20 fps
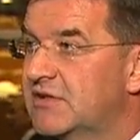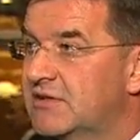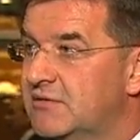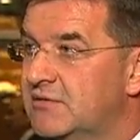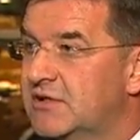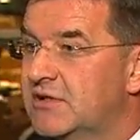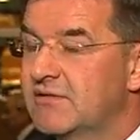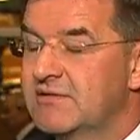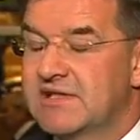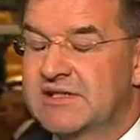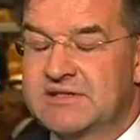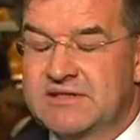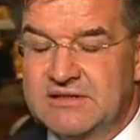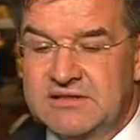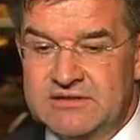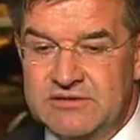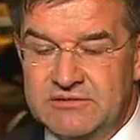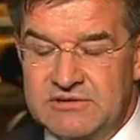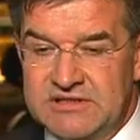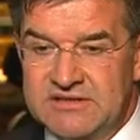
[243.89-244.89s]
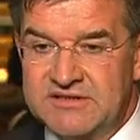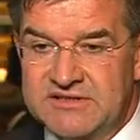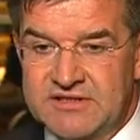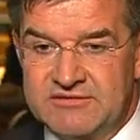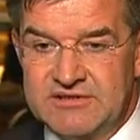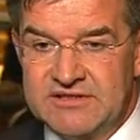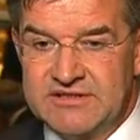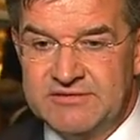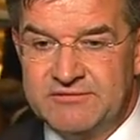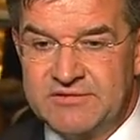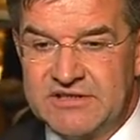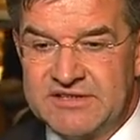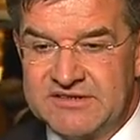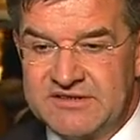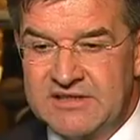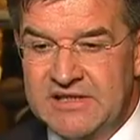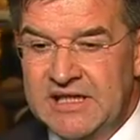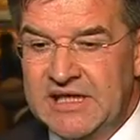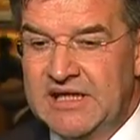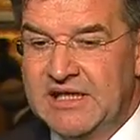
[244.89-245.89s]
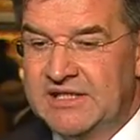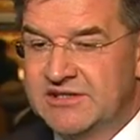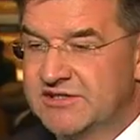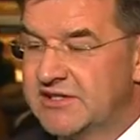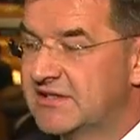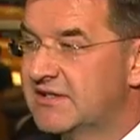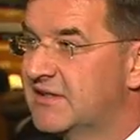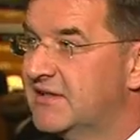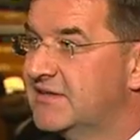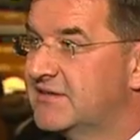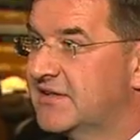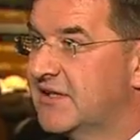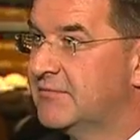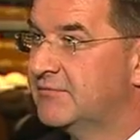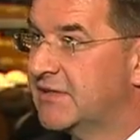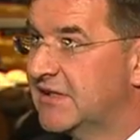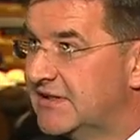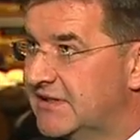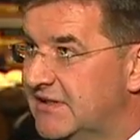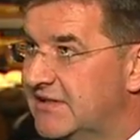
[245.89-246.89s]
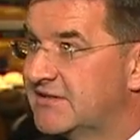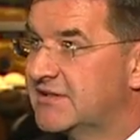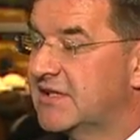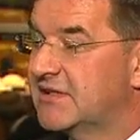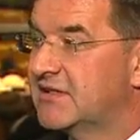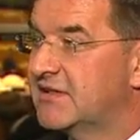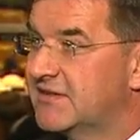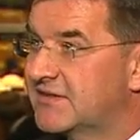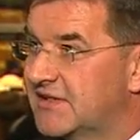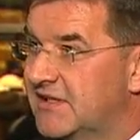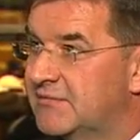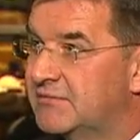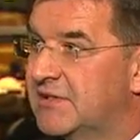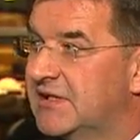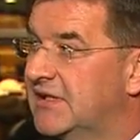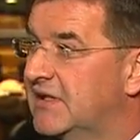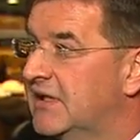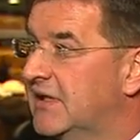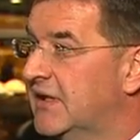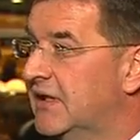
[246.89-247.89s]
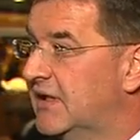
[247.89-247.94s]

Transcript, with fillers: You know that uh, during the 71st General Assembly, this General Assembly